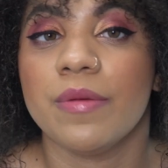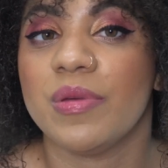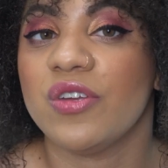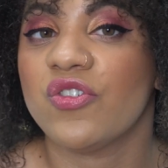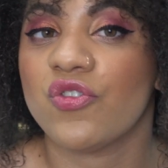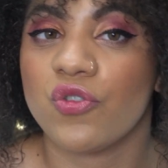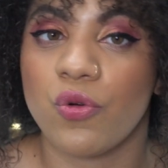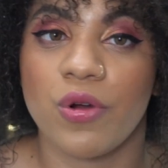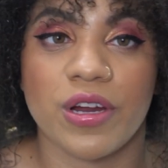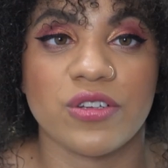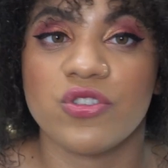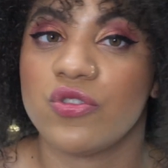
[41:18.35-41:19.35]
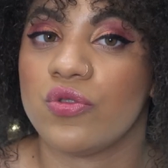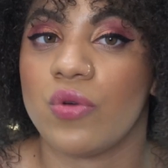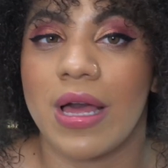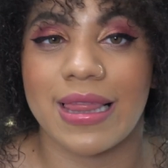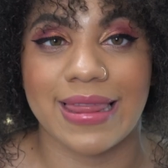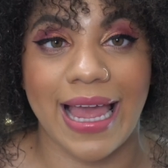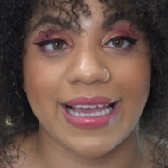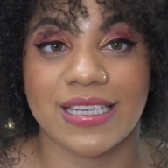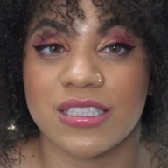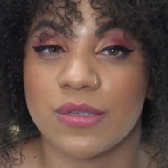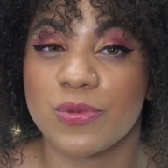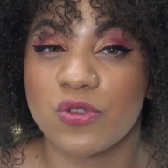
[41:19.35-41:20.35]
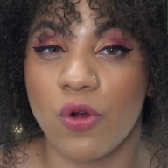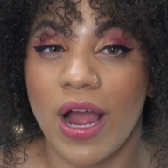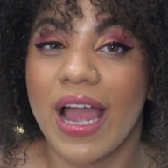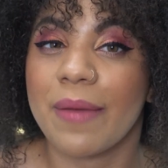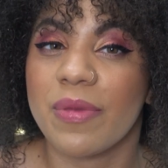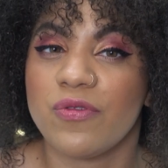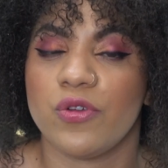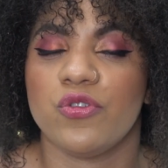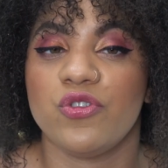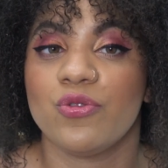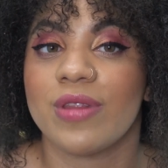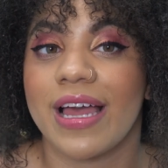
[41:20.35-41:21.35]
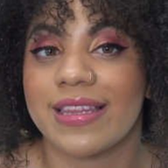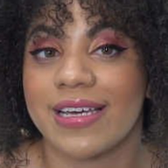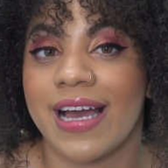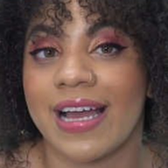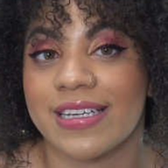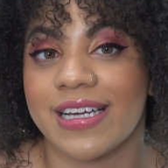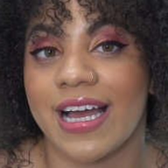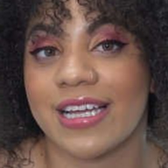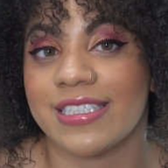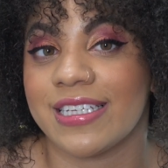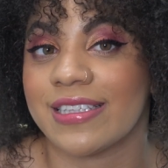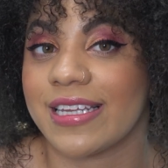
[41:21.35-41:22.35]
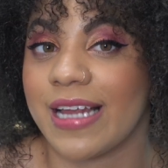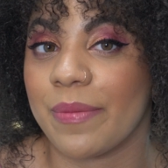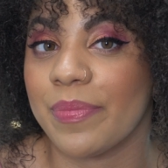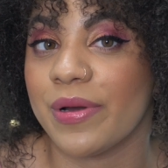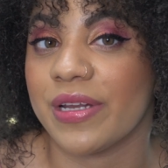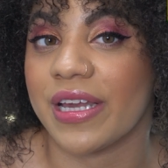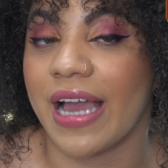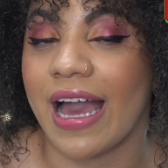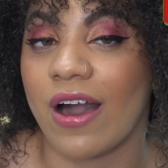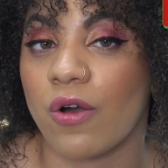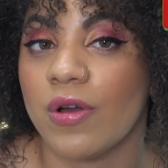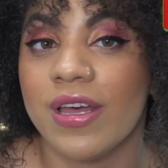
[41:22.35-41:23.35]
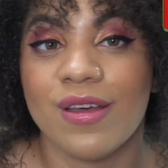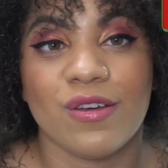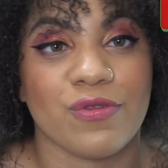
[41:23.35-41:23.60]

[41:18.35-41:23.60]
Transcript: Be sure to like and subscribe if you do like the kind of content that I'm putting out.